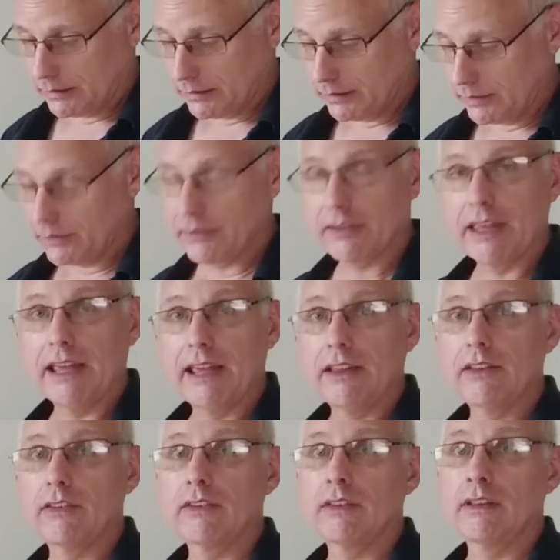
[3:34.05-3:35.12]
In this
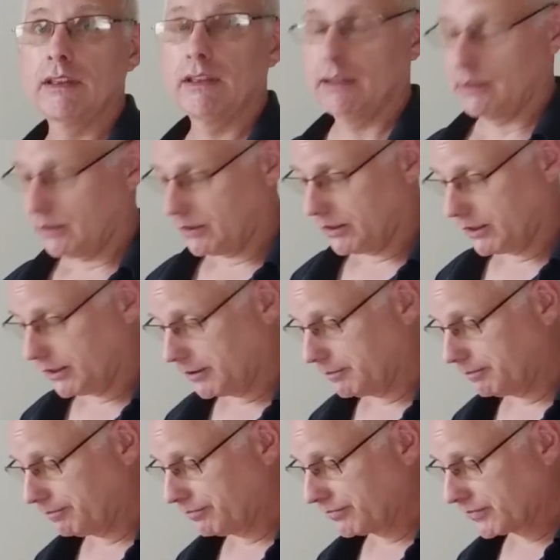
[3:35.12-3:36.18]
case,
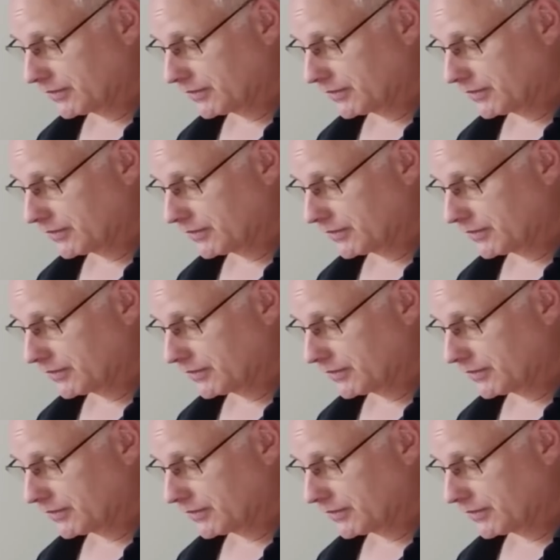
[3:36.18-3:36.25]
once